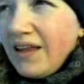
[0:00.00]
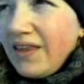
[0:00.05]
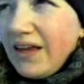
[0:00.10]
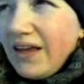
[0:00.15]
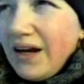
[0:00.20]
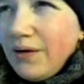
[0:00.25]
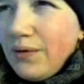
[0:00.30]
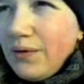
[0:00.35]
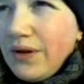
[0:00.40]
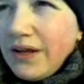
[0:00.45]

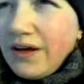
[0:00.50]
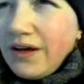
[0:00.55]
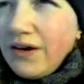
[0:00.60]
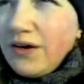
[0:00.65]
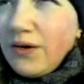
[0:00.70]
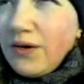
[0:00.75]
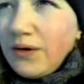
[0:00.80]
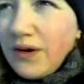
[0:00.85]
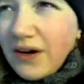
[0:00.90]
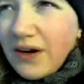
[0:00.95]
then I will
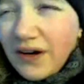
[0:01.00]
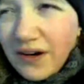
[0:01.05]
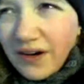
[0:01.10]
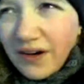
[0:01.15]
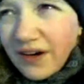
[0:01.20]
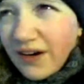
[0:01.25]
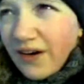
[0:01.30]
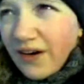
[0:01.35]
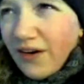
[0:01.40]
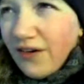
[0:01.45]
go
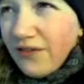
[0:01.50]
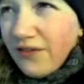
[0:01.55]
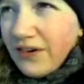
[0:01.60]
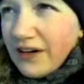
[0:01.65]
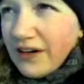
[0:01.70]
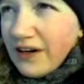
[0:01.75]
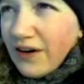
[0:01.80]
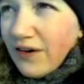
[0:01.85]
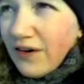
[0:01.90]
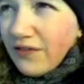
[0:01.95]
over
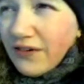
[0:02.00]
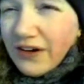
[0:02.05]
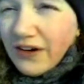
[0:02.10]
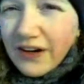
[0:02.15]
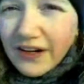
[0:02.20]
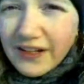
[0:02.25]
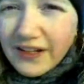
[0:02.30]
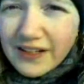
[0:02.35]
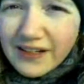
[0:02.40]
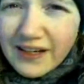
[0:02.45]
and over
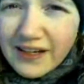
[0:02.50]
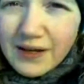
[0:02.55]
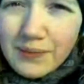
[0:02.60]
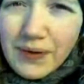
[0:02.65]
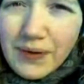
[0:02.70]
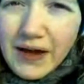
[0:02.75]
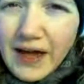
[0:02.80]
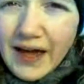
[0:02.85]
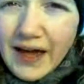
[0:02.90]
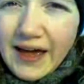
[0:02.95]
it in
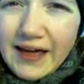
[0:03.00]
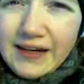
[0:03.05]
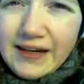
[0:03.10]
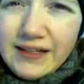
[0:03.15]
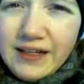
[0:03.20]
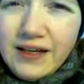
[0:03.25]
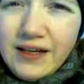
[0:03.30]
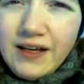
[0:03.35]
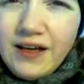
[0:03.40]
my head,